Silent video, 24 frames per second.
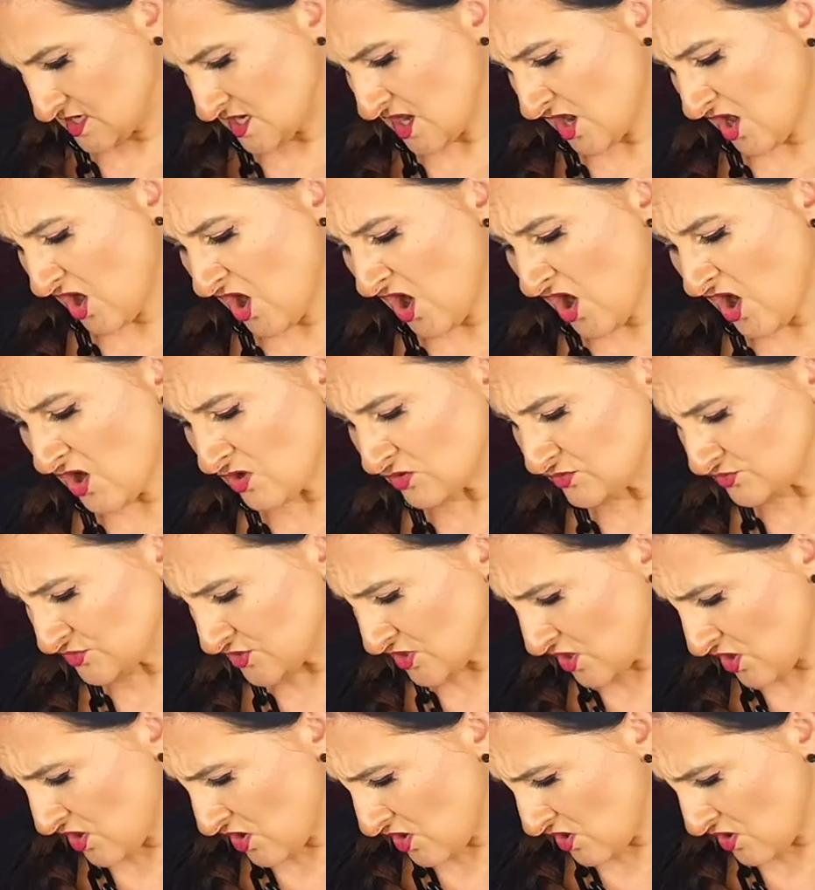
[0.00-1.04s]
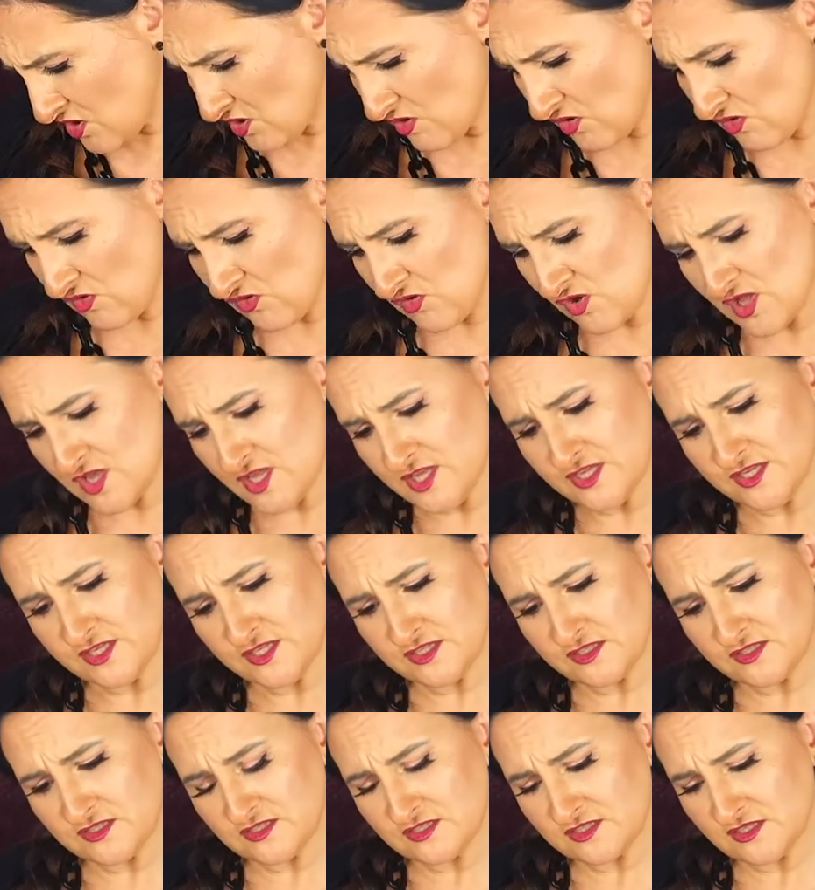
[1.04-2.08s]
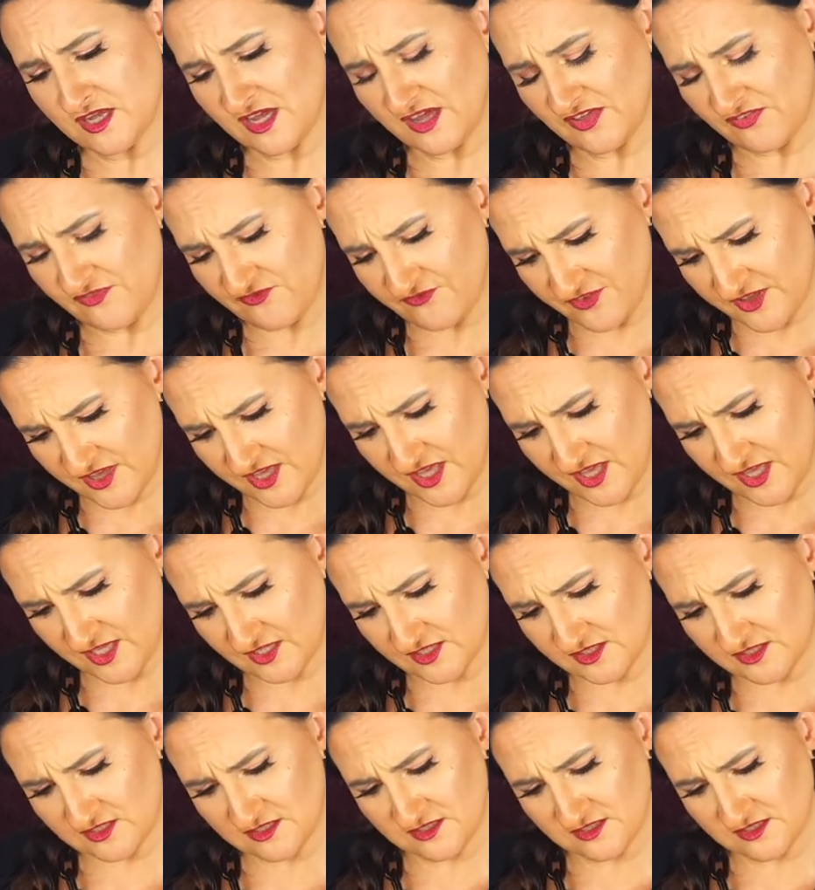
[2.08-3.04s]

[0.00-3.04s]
Oh no! I think